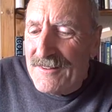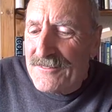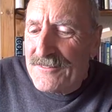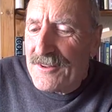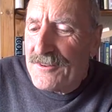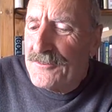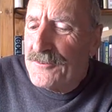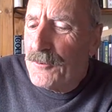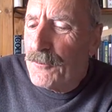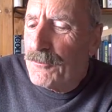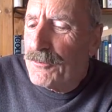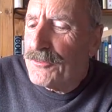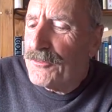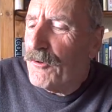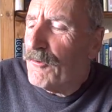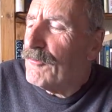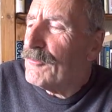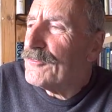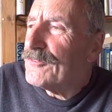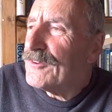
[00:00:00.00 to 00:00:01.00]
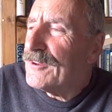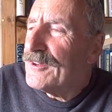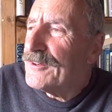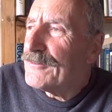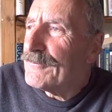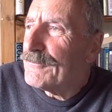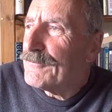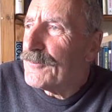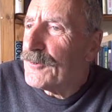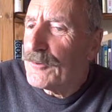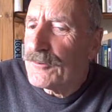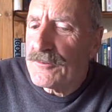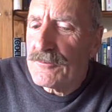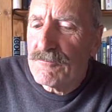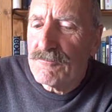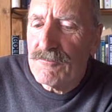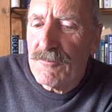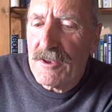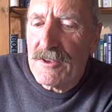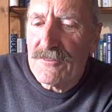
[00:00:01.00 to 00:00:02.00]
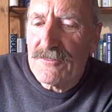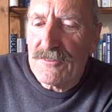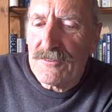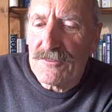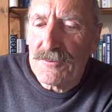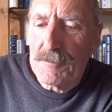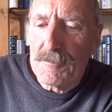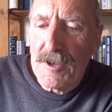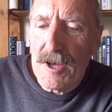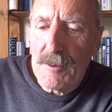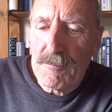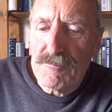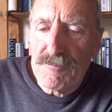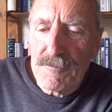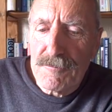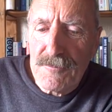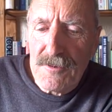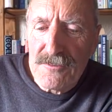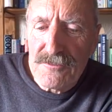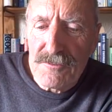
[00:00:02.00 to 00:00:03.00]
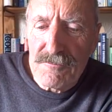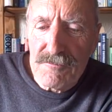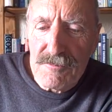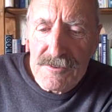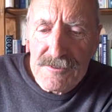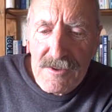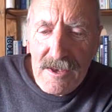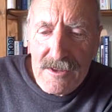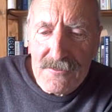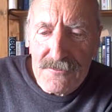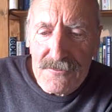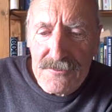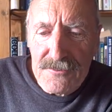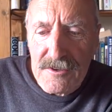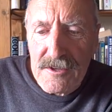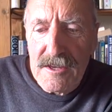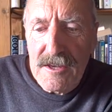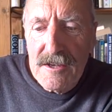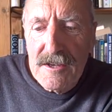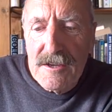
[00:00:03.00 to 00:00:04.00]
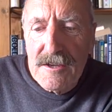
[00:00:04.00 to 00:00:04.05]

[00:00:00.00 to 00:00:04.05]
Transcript: that an authority in the field of racism like Professor Rattansi